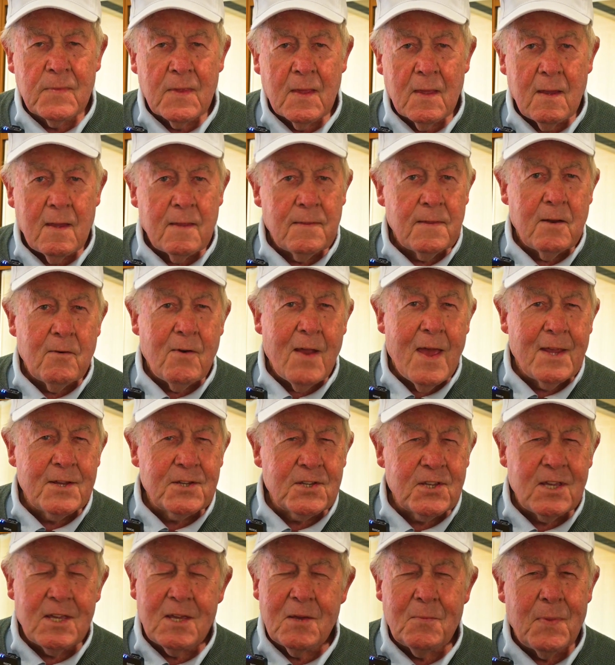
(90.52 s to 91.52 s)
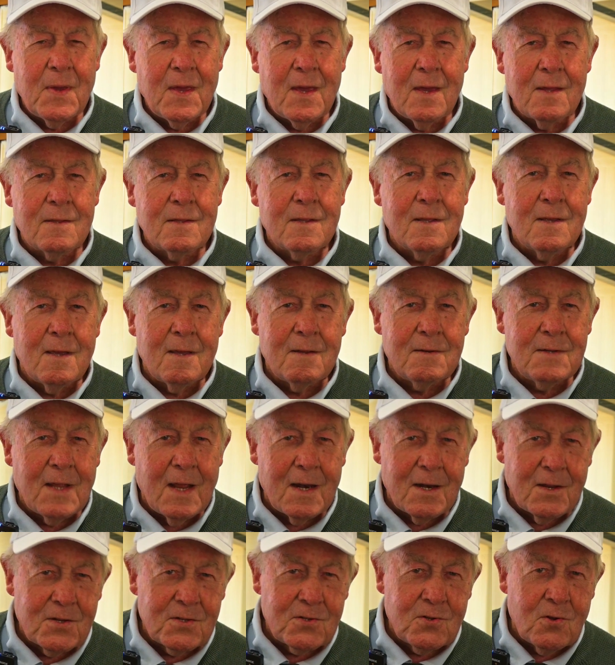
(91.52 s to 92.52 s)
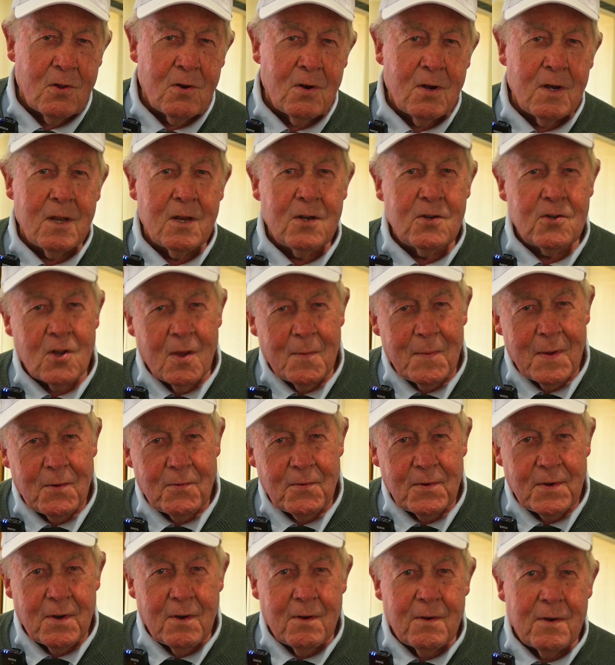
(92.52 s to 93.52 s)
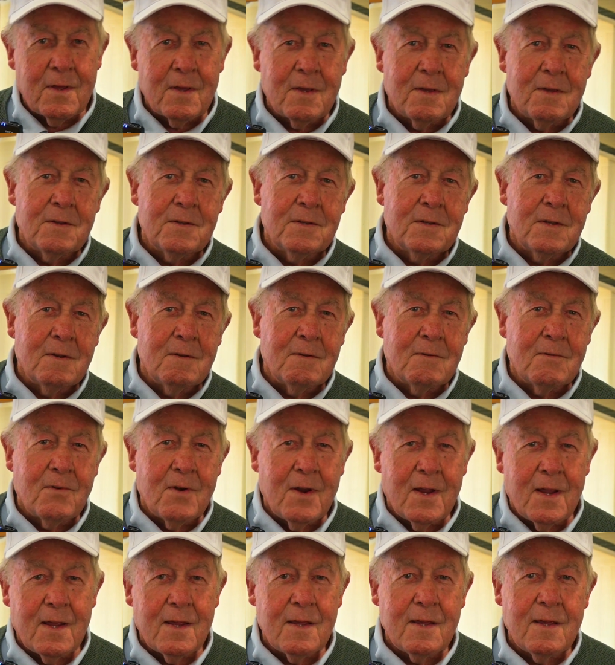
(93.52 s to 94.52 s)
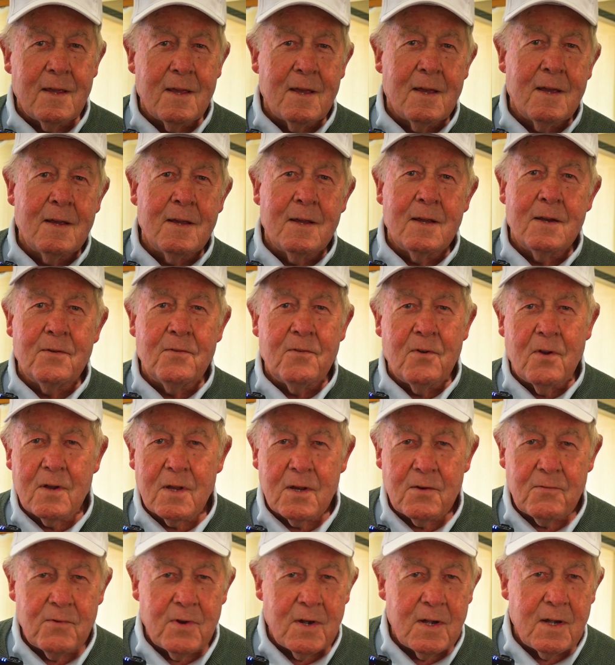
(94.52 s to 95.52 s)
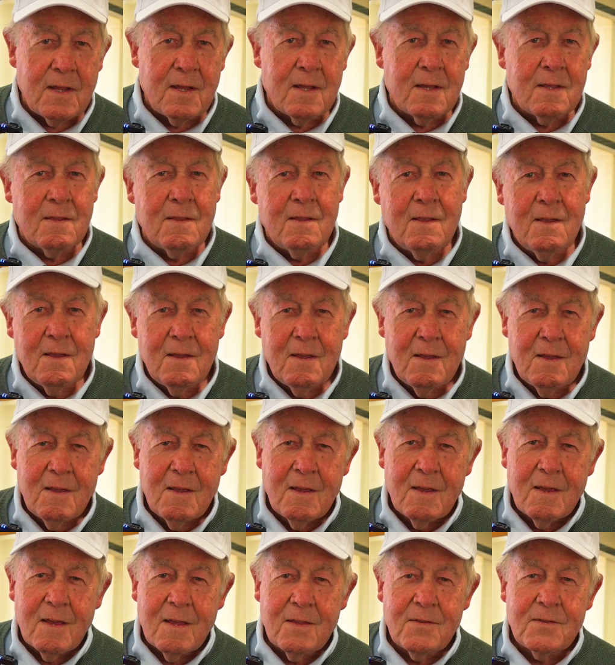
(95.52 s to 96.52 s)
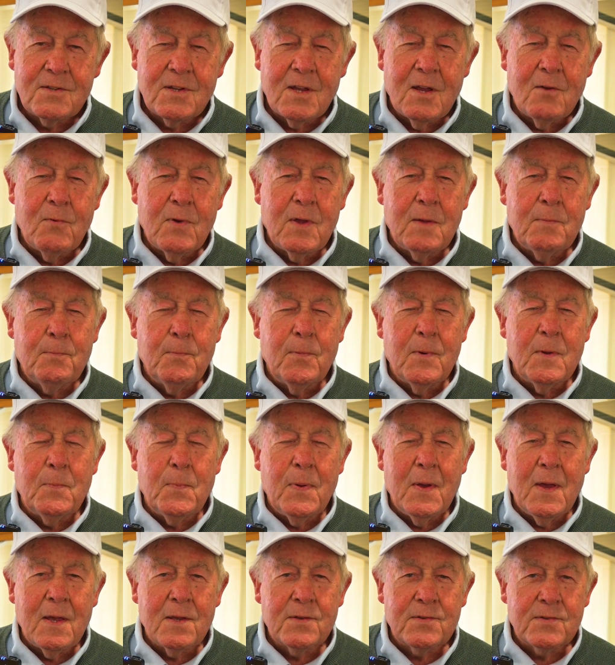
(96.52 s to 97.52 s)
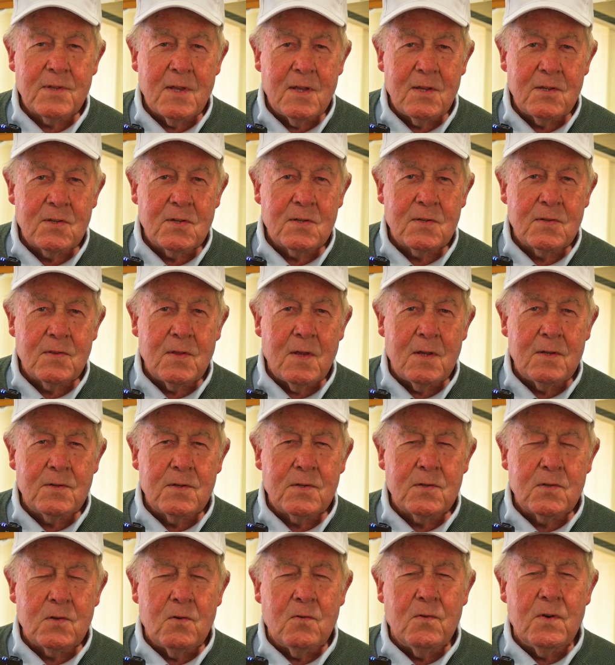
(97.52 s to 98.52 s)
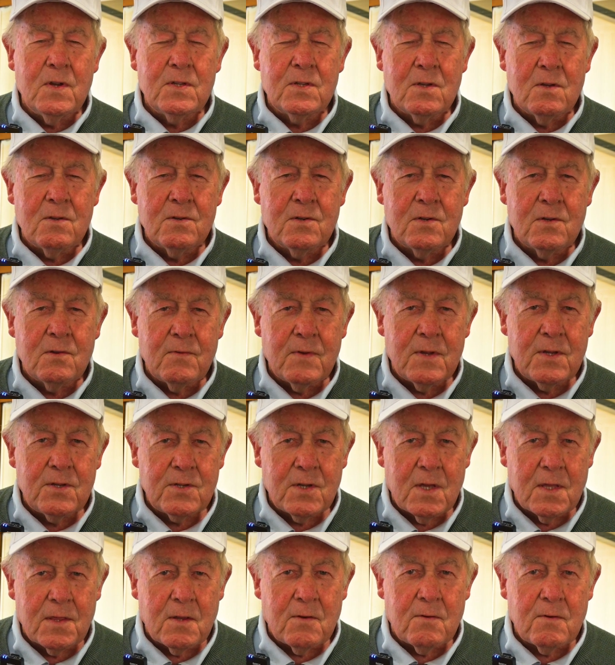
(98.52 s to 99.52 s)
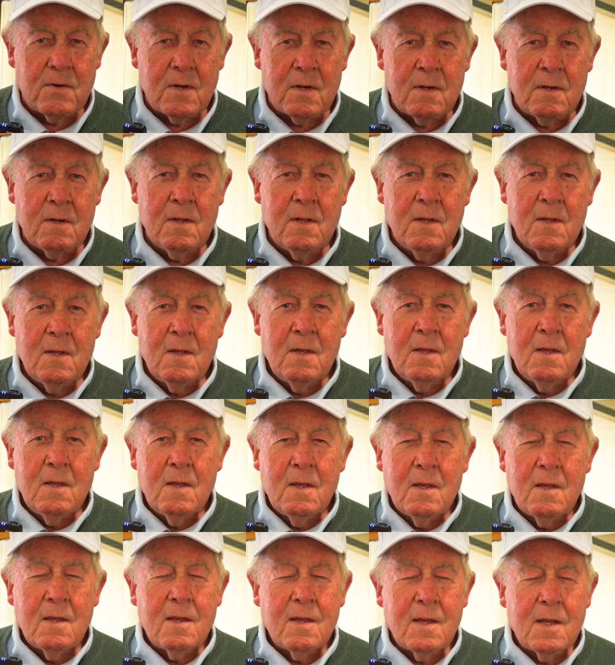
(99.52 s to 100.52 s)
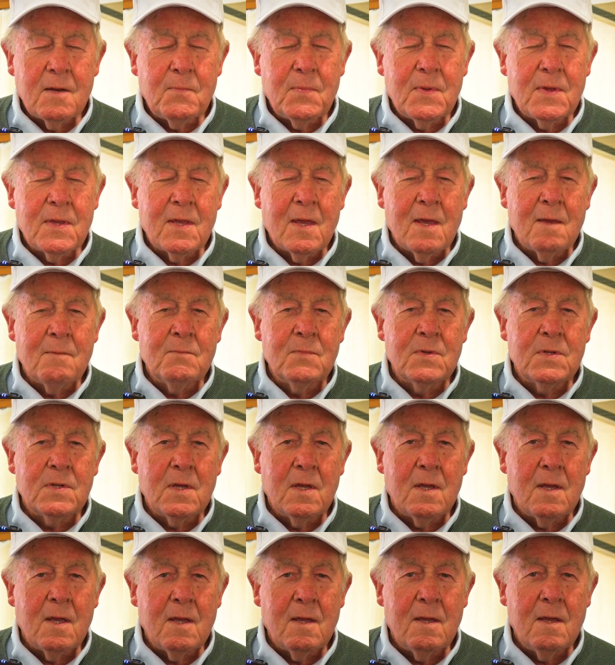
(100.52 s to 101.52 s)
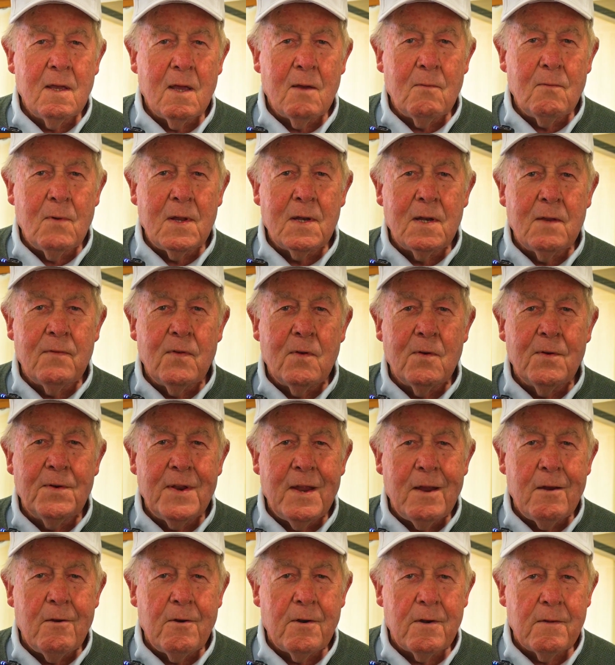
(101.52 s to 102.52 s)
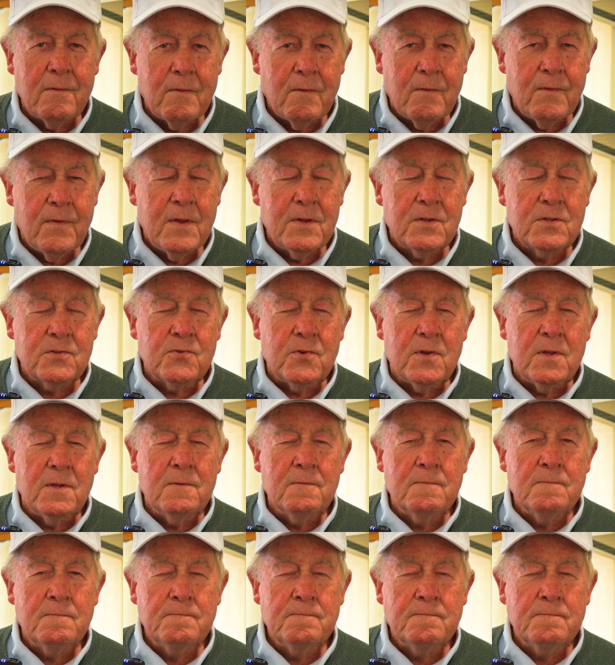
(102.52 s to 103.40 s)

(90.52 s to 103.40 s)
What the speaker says: And they're asking about Dallas Donnelly and Tommy Raudonikis and Craig Young and Rocket Reddy, and so we pass those stories on to each other, and it becomes a wonderful narrative of history.